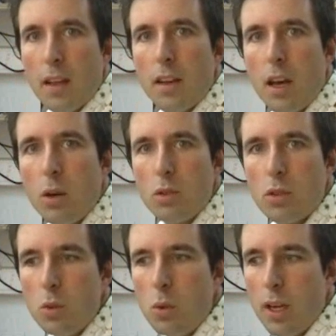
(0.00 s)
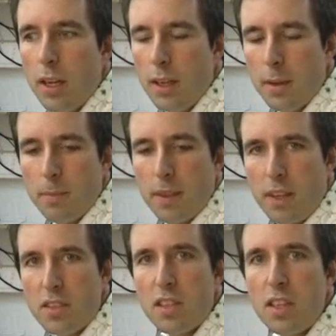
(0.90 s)
Now, to
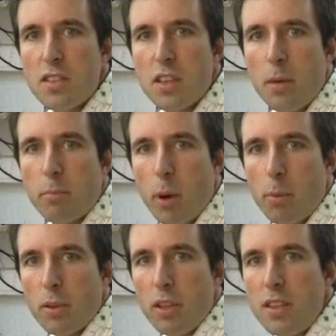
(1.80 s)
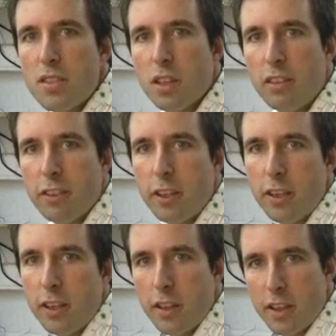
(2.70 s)
test these properties of
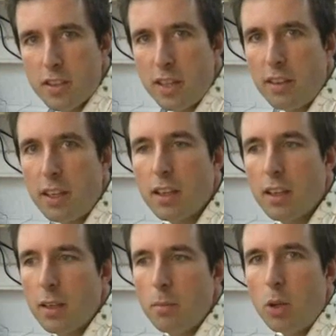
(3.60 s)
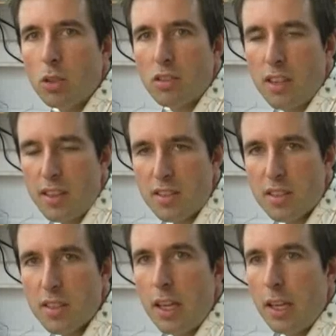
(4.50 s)
a static motor
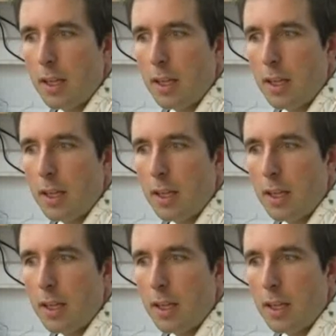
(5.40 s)
test,